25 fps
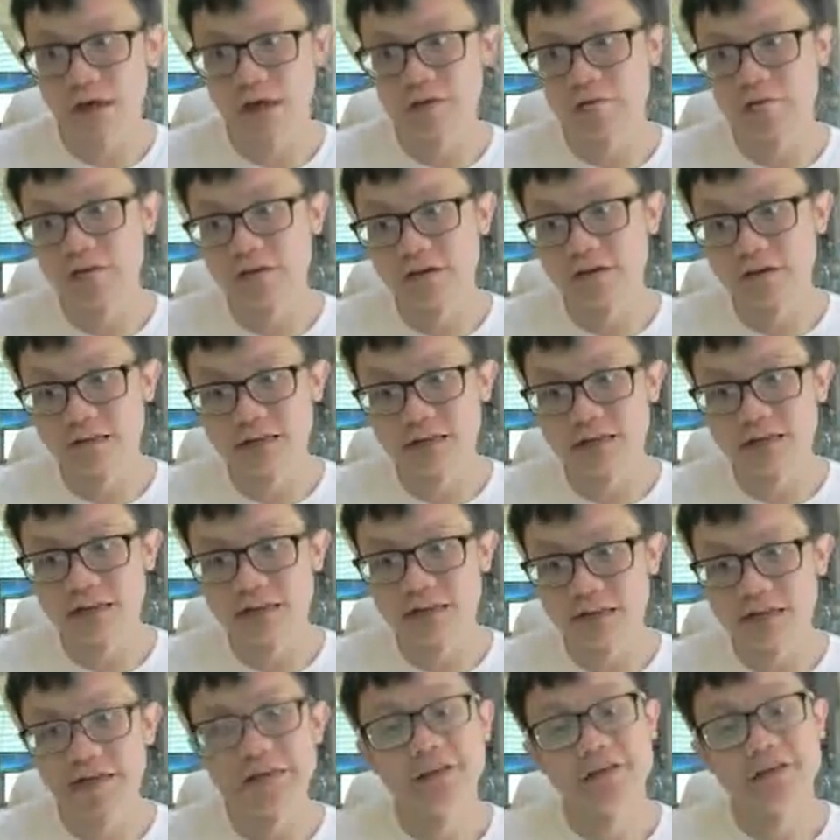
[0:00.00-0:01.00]
alveoli,
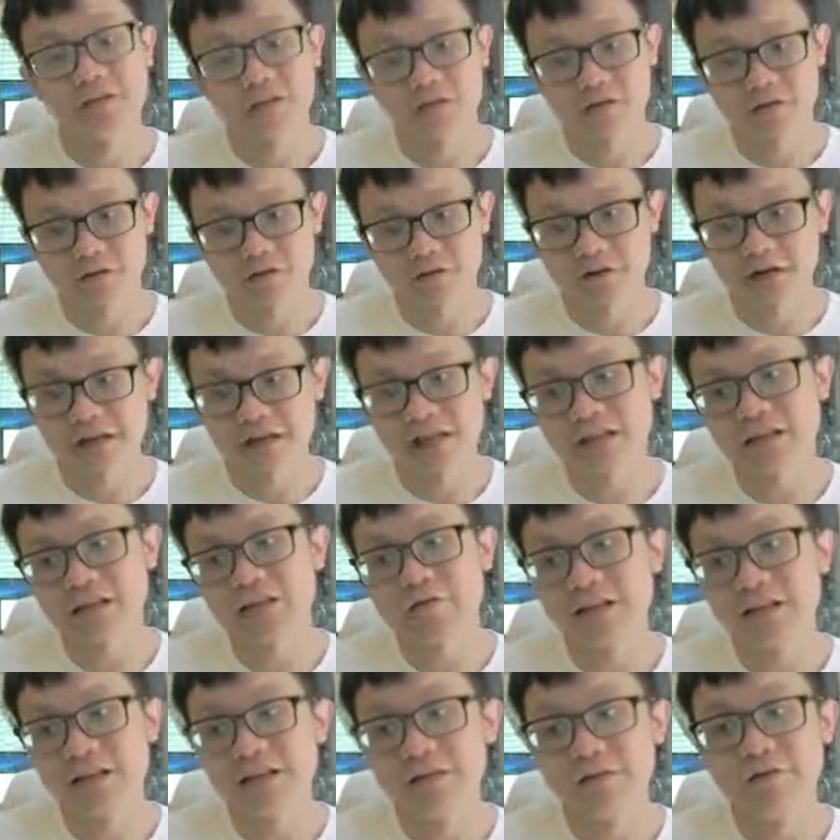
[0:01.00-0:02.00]
it's also correct. That's why
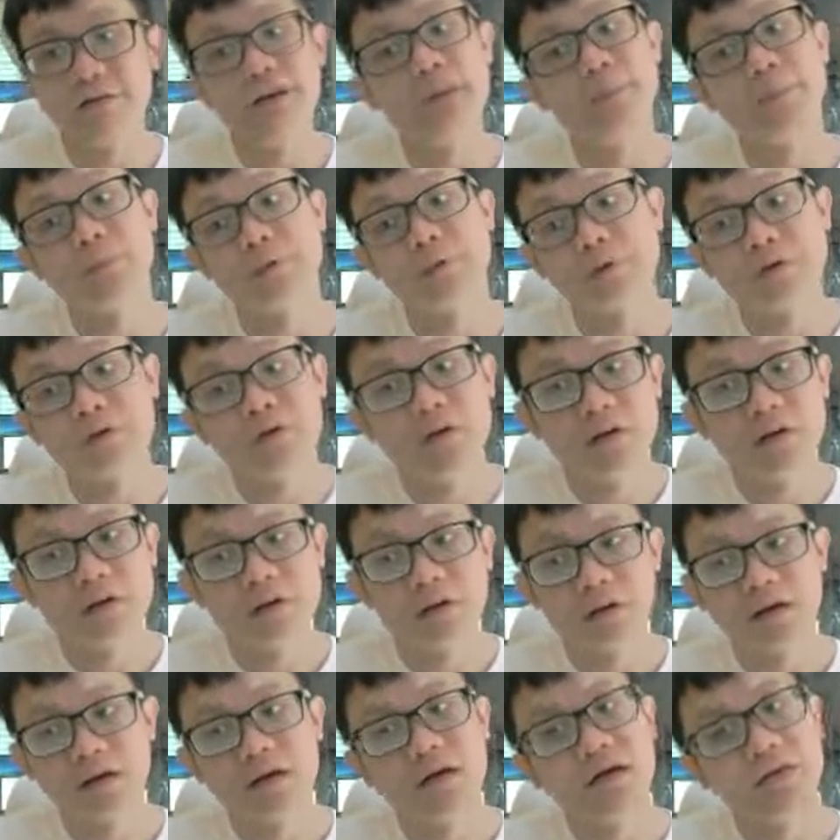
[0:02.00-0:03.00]
when you read book,
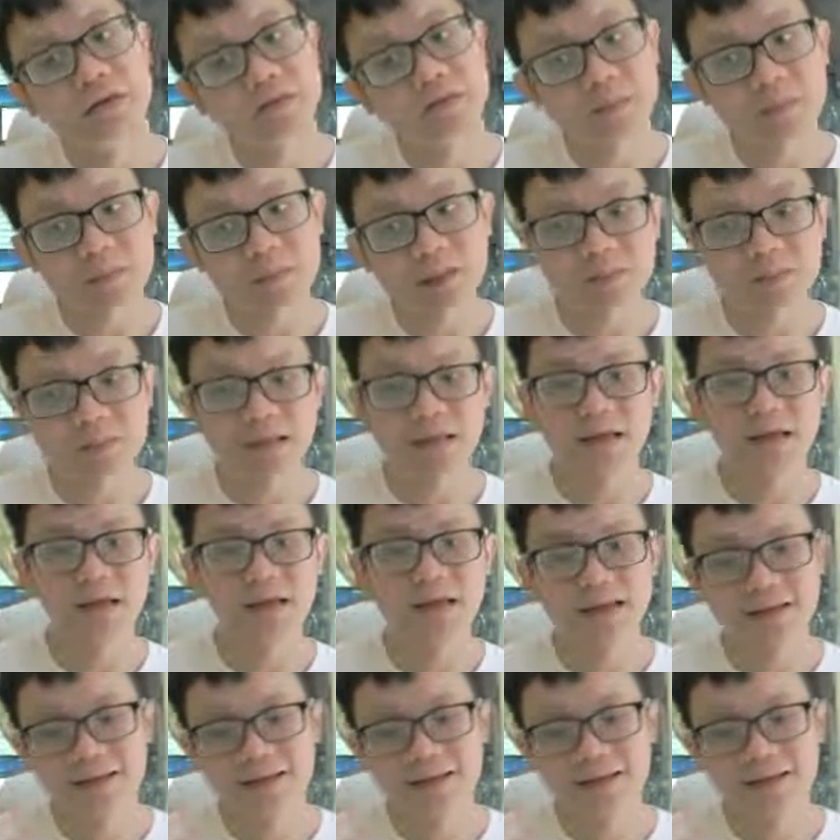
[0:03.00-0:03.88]
sometimes they